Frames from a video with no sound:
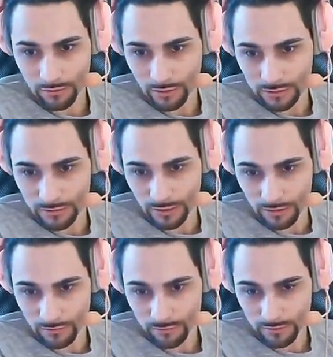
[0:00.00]
Let's
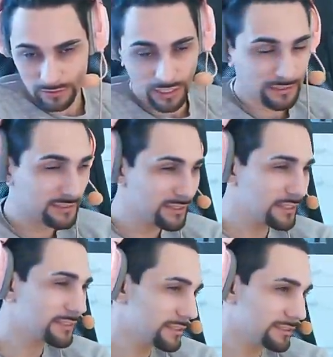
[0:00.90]
say at
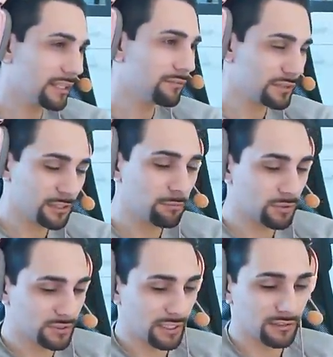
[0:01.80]

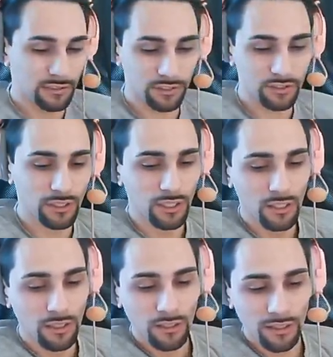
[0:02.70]
60-70% ish,
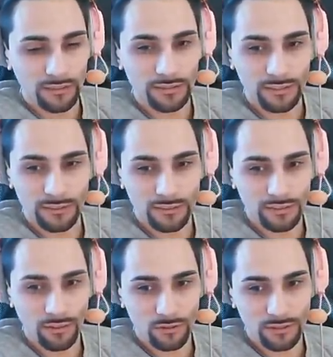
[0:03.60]
like
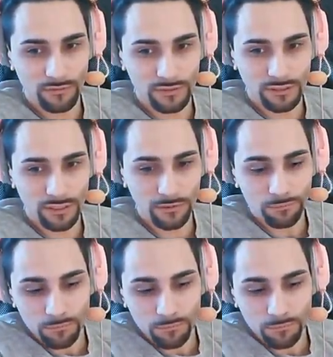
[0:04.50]
60 or 70.